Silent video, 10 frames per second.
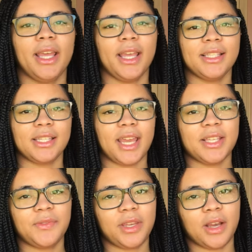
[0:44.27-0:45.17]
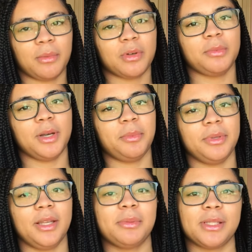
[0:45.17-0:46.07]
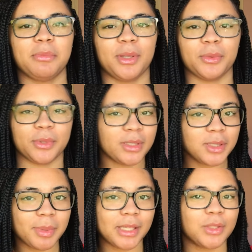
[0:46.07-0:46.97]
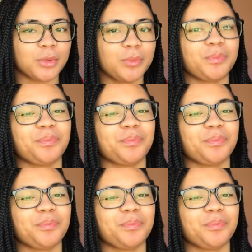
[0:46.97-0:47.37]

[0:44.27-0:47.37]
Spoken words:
In today's video, I'm gonna be opening up something real special.